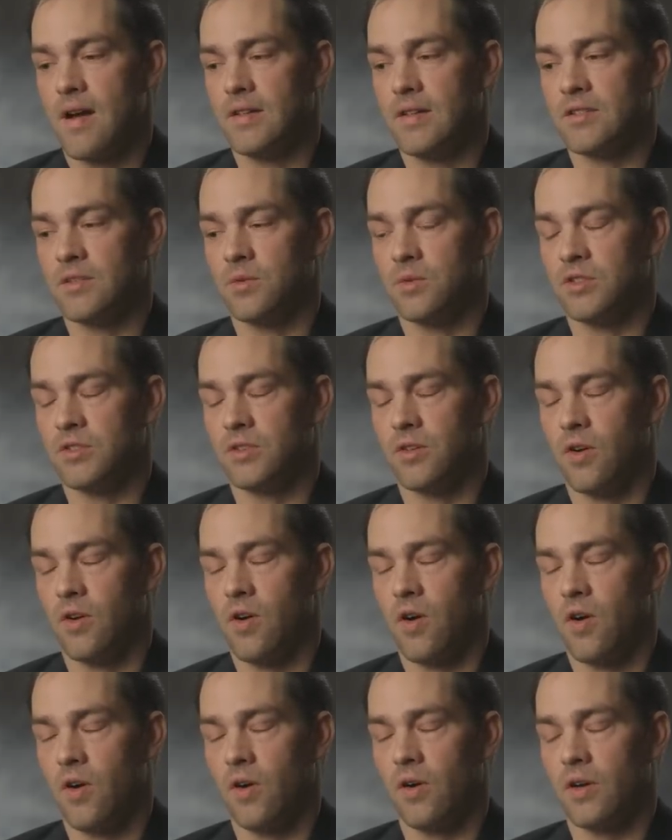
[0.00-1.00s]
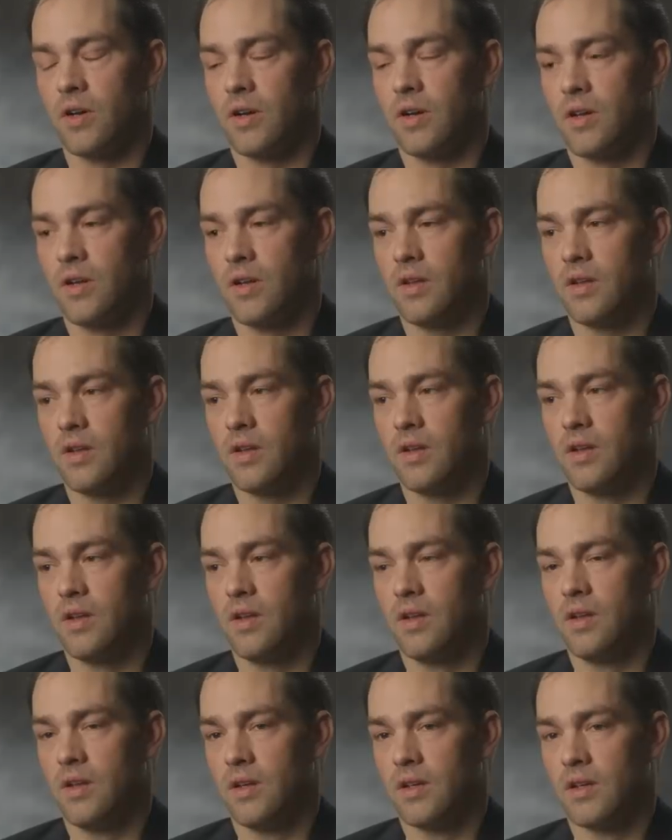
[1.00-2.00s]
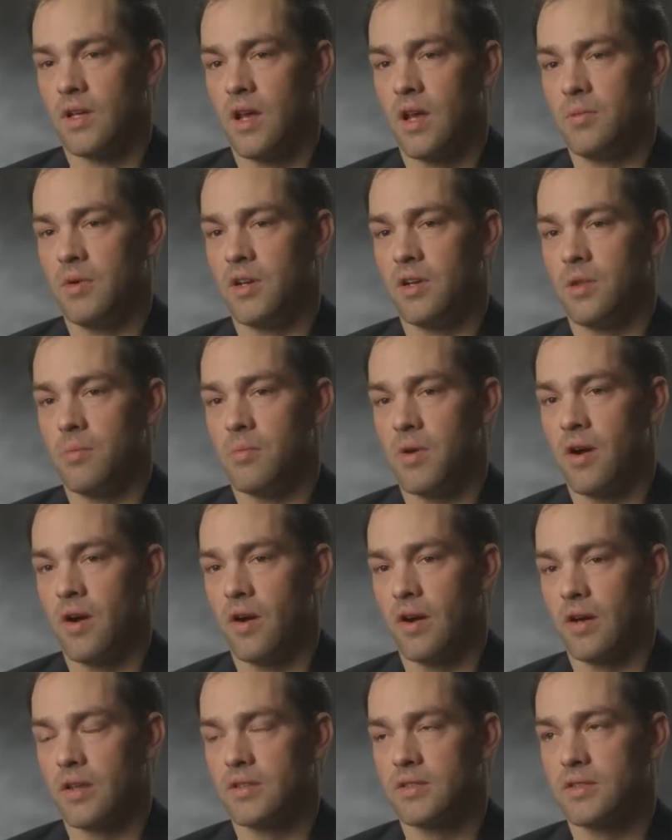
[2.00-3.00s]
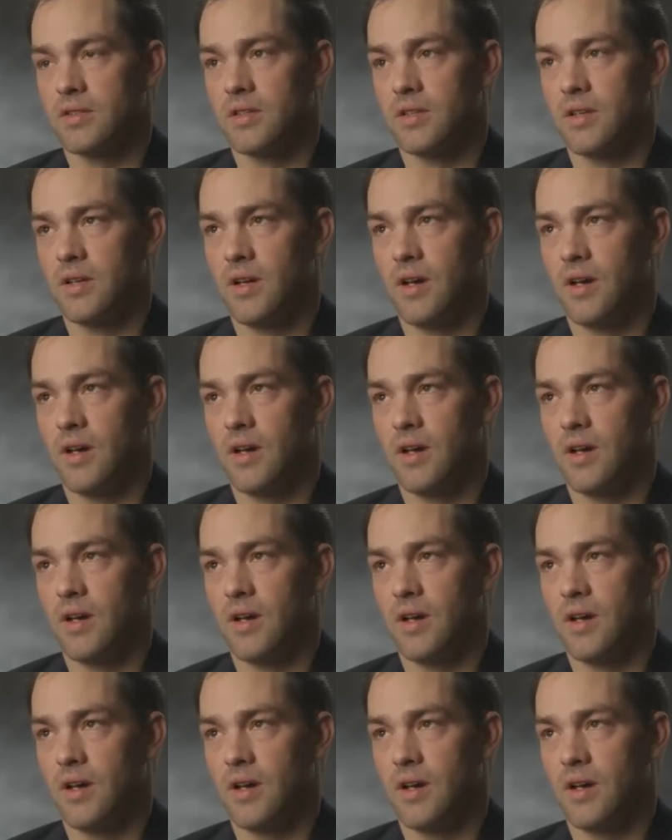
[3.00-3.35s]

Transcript: And so when Sergeant Hart came into the barracks,